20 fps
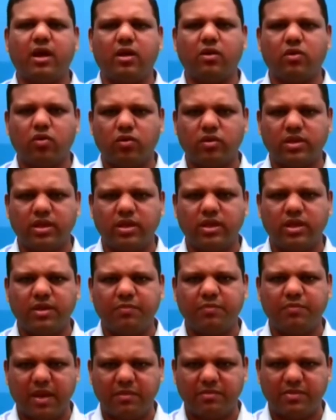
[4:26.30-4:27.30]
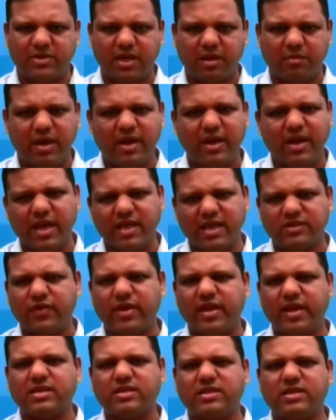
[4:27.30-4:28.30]
growth in the prime segment as
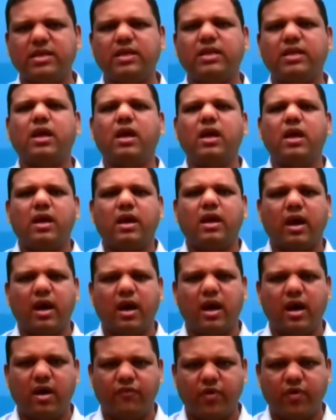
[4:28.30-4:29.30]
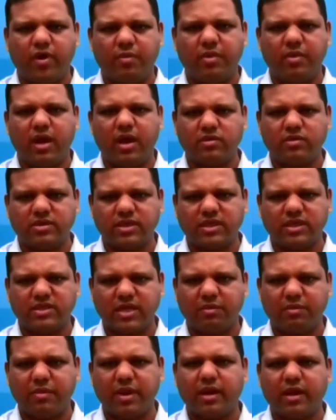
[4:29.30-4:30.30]
well as the affordable housing
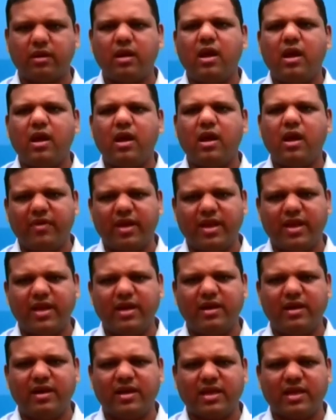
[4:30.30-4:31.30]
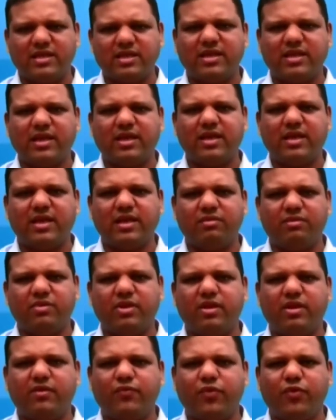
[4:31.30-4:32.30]
segment. And very
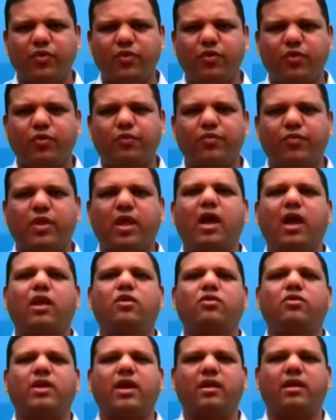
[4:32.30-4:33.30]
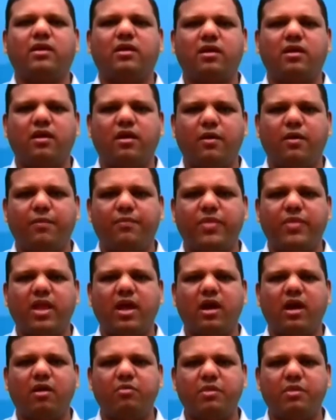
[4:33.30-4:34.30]
interestingly, if you look at
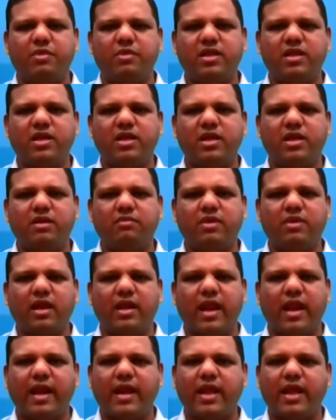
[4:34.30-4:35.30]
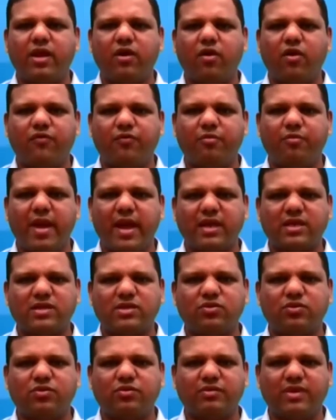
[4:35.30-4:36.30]
maybe the lending of
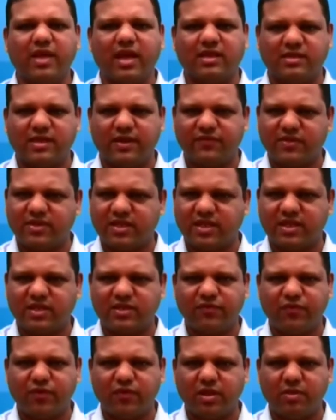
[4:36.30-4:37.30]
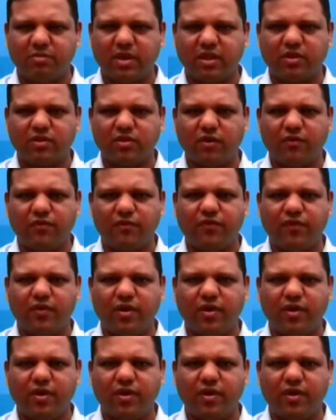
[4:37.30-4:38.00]
banks to HFCs for the month of